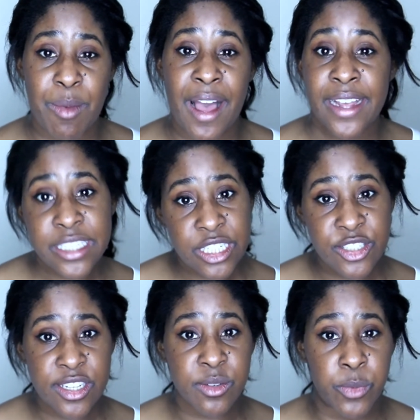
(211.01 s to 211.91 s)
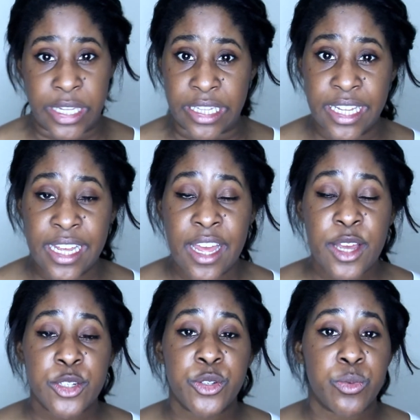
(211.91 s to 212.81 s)
I suggest weekly,
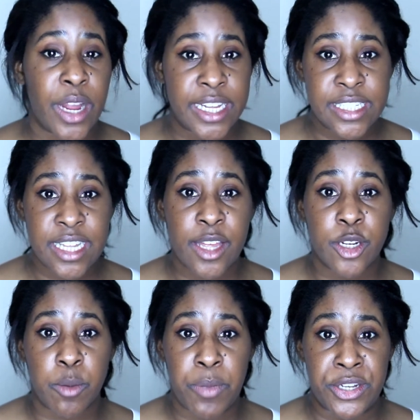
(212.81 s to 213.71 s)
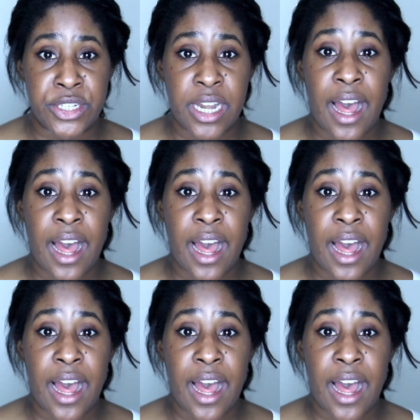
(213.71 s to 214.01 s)
to reconcile your budget.